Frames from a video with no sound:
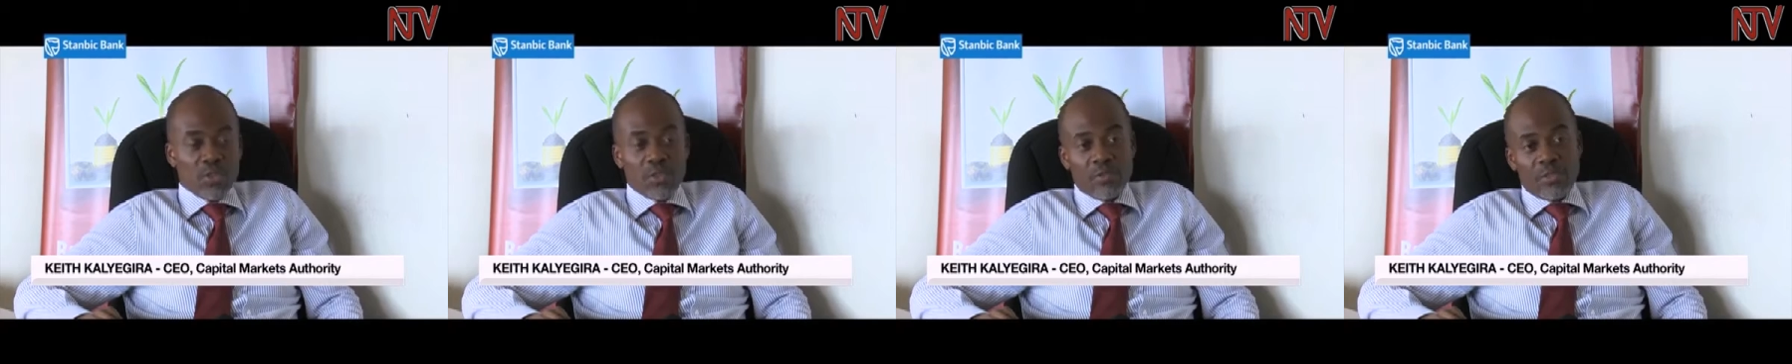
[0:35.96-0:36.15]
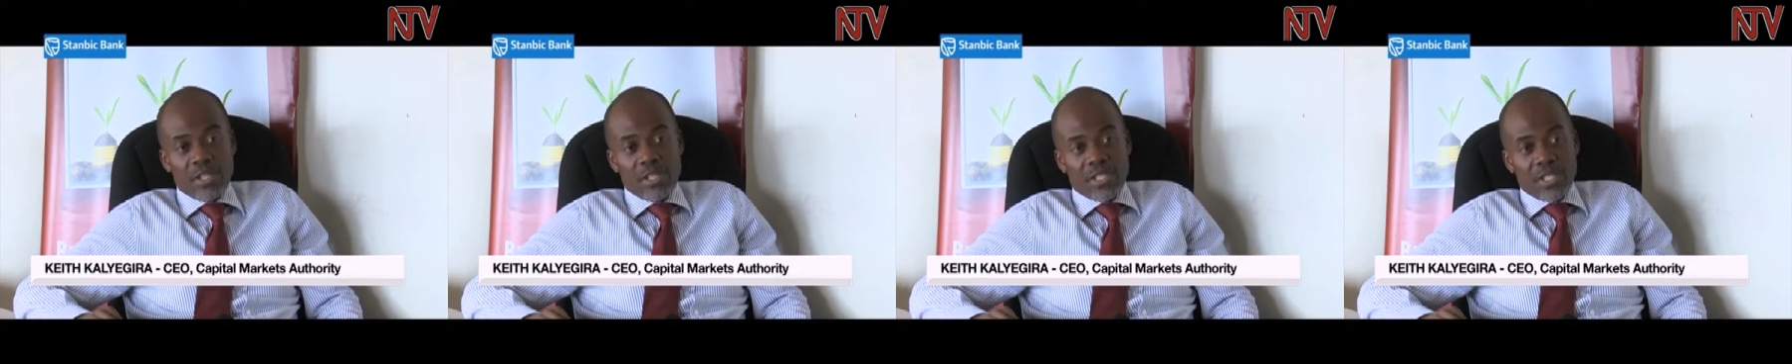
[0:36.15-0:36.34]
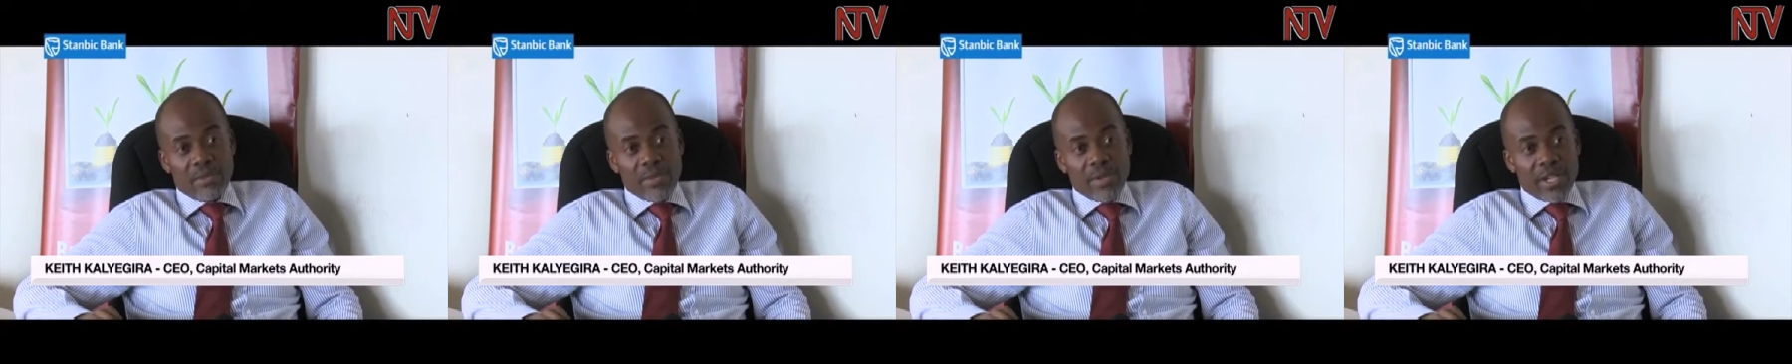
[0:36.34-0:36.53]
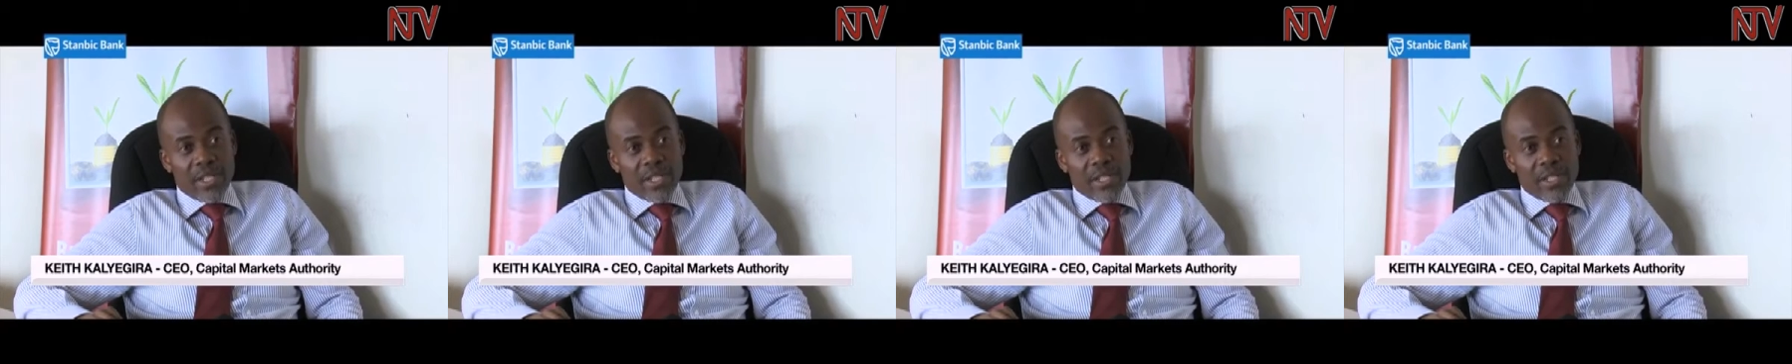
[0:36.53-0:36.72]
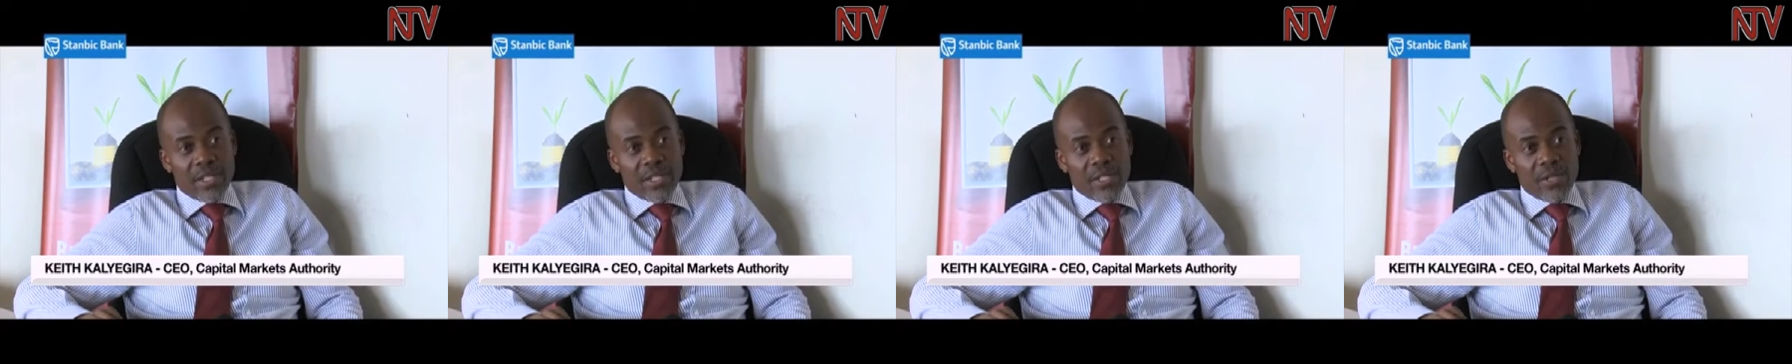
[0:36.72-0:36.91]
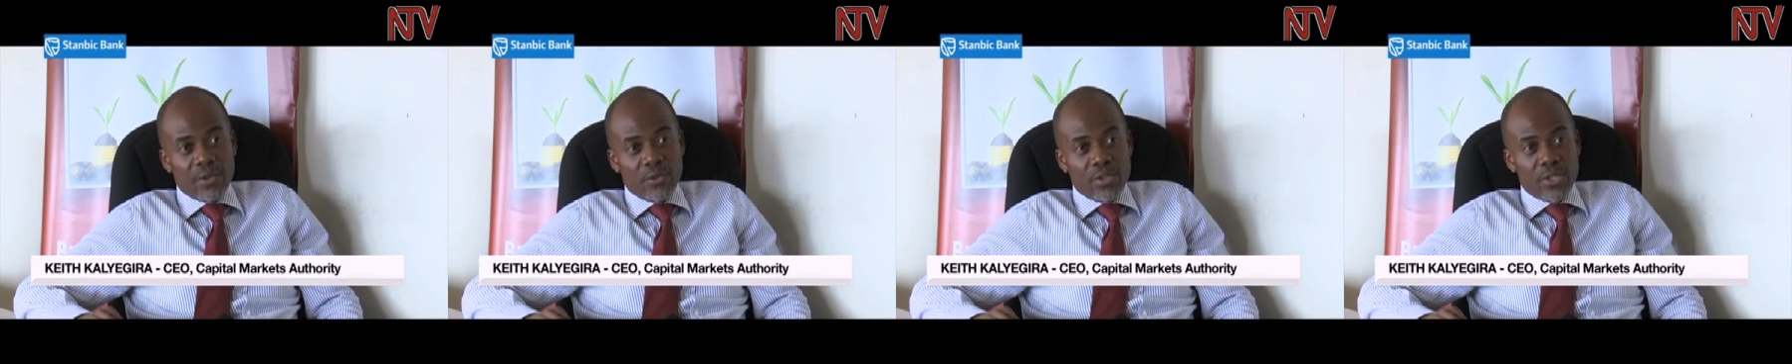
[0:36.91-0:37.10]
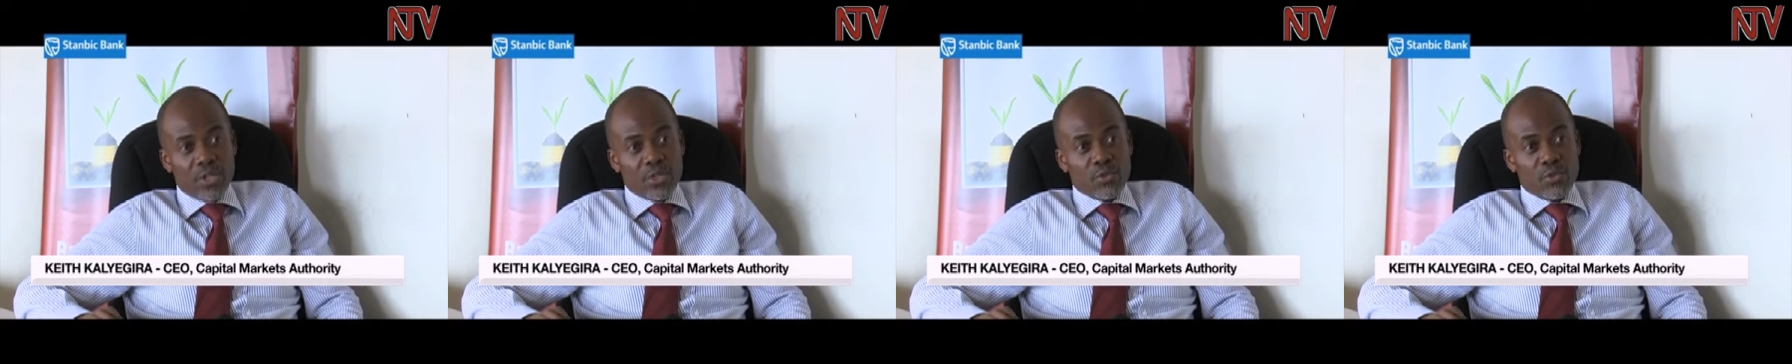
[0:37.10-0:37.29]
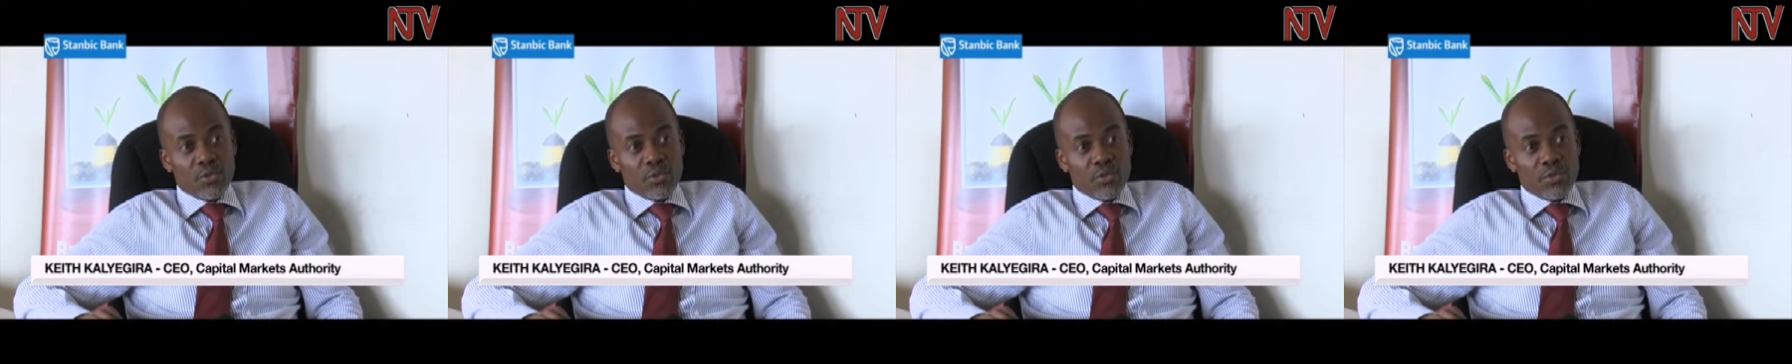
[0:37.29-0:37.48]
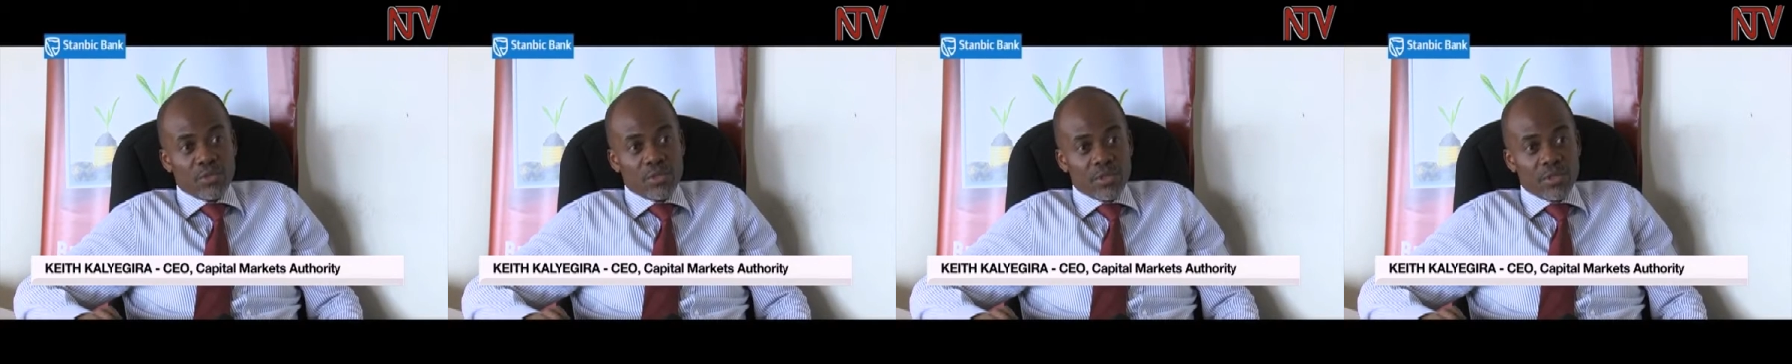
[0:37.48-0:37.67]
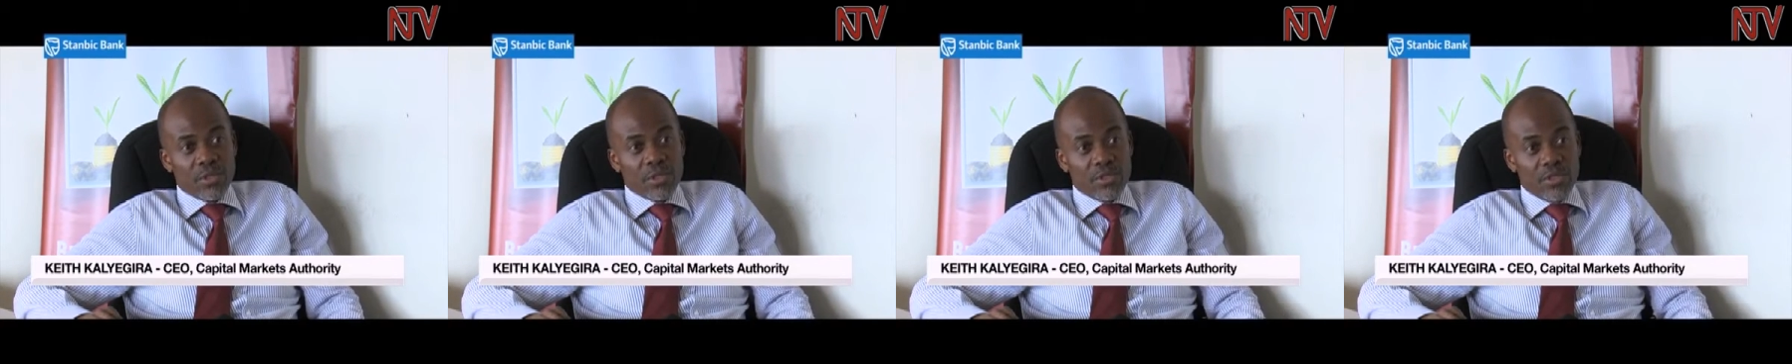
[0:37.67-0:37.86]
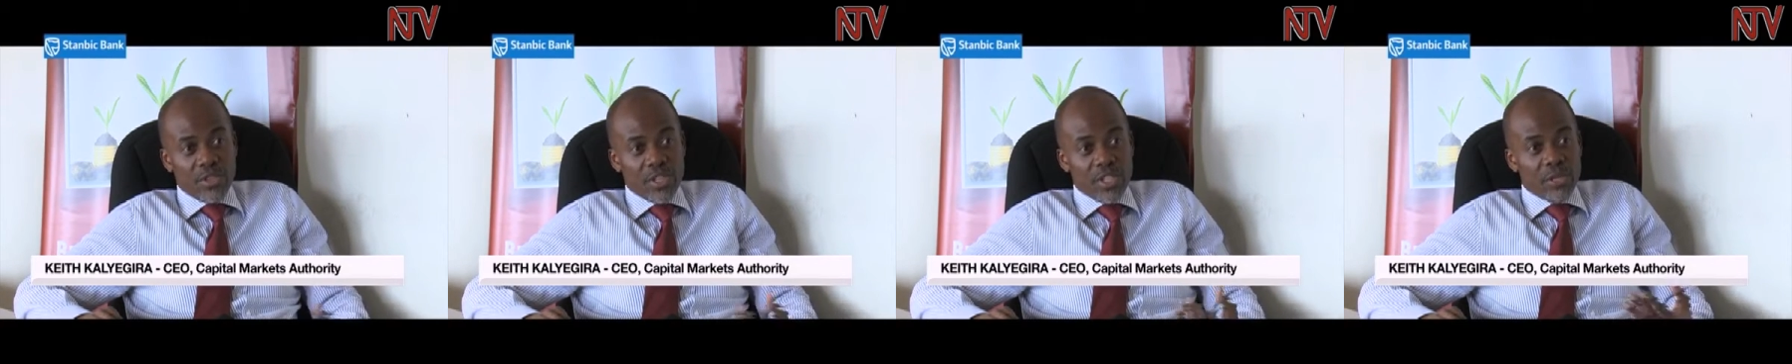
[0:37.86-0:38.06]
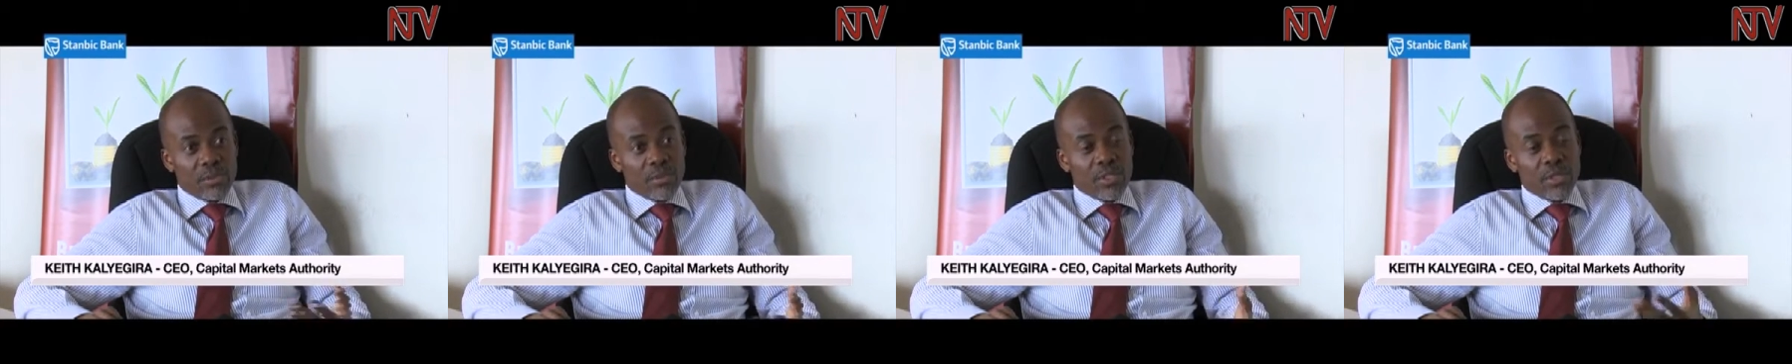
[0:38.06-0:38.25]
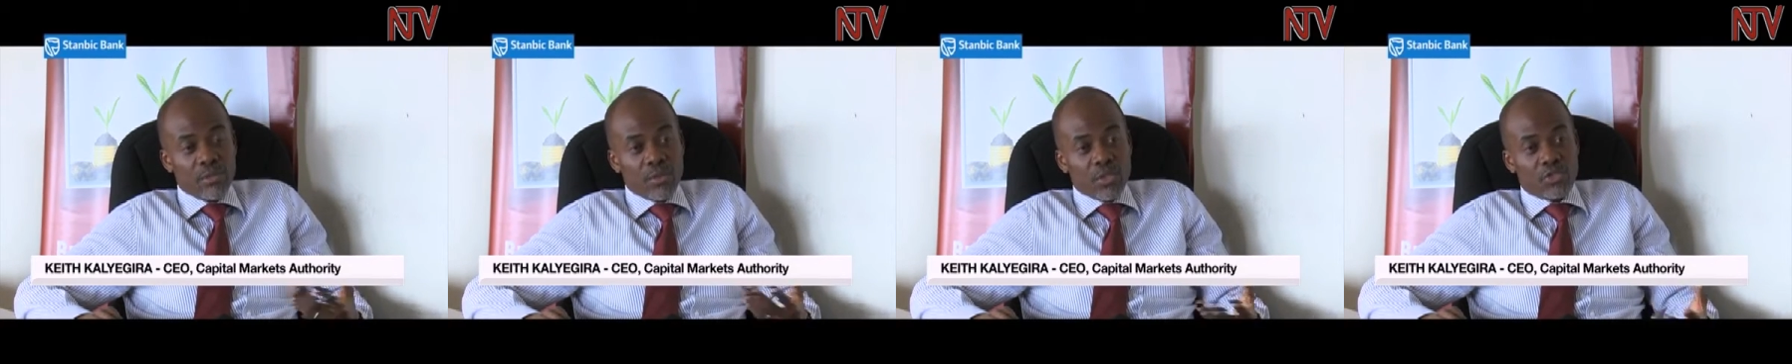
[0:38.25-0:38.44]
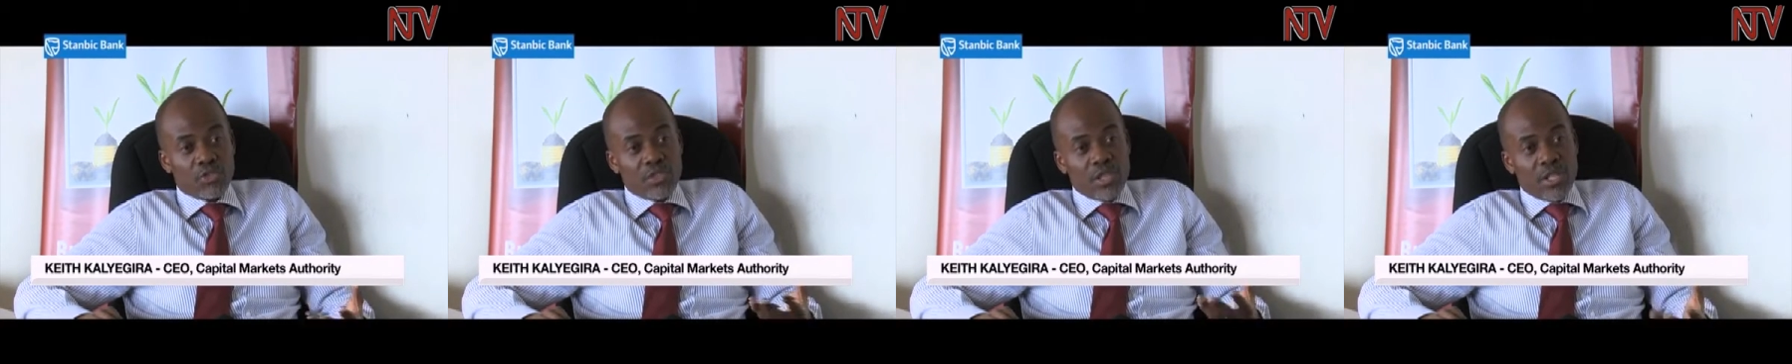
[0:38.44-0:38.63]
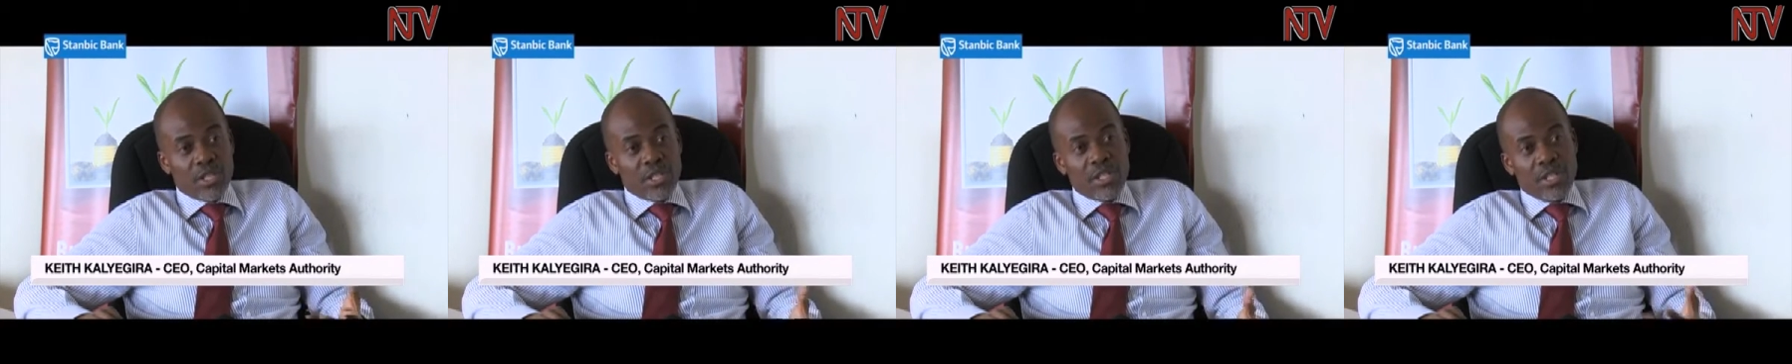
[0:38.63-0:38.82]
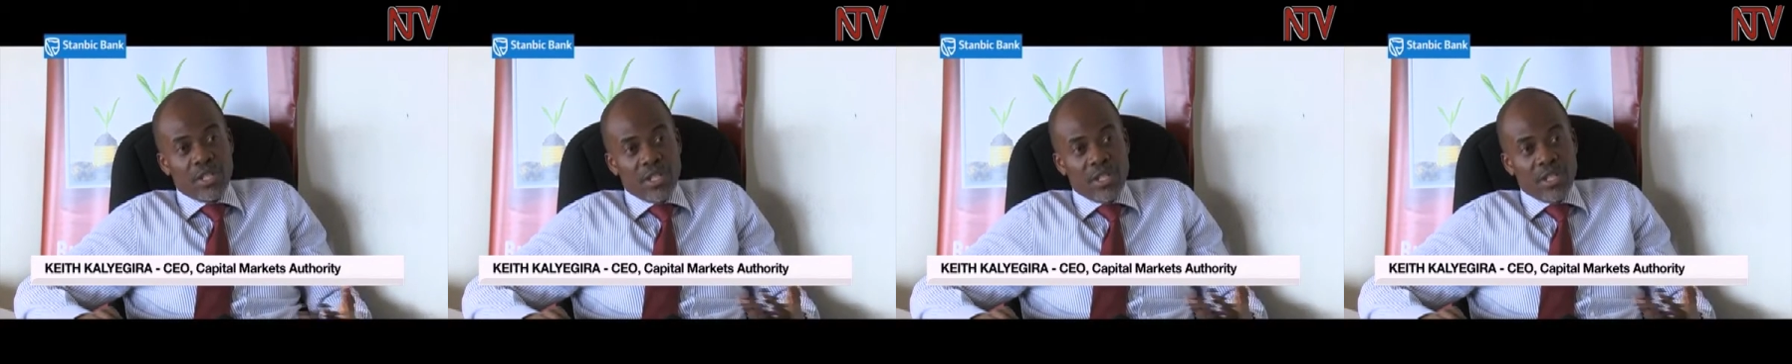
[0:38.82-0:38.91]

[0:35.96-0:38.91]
confidence in the market, we need to really demonstrate